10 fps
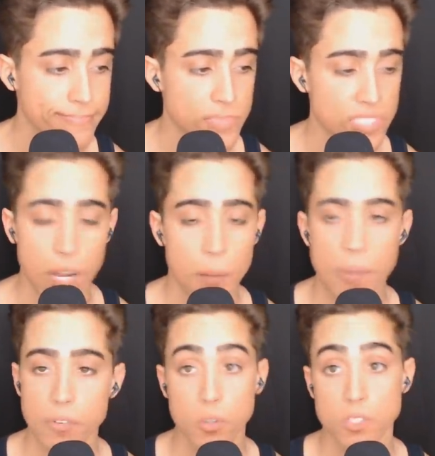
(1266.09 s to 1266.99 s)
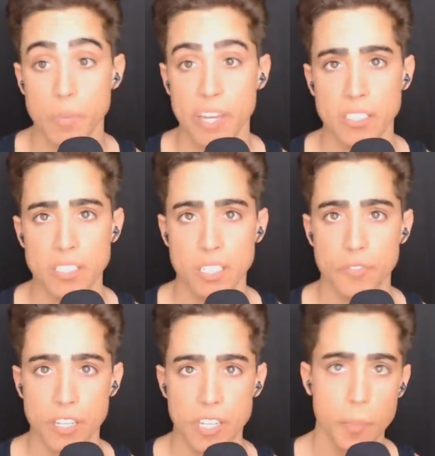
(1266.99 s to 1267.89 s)
so I'm ever going to make a
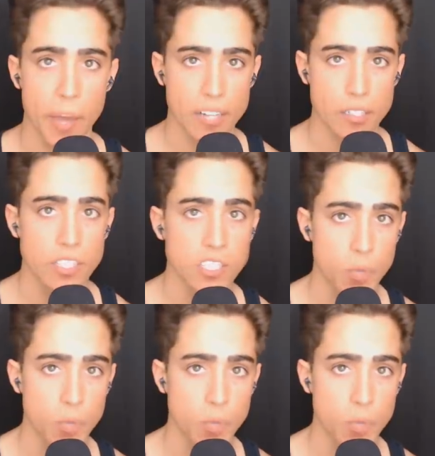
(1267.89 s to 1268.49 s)
significant impact on these